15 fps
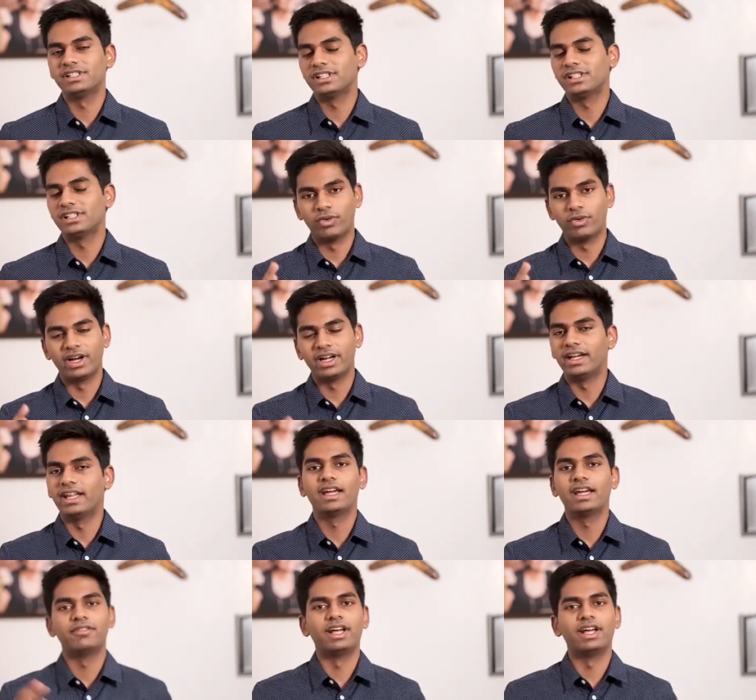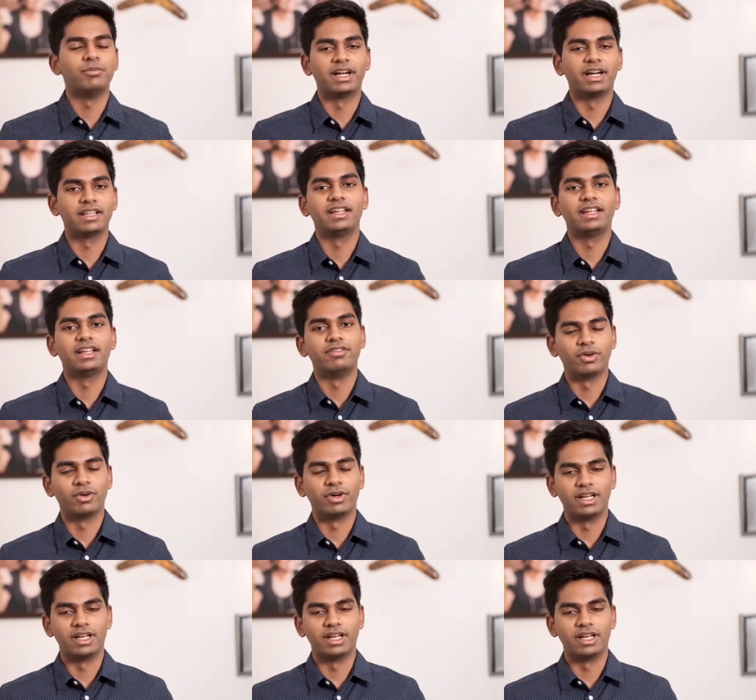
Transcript: In one day, I've done better than everyone else.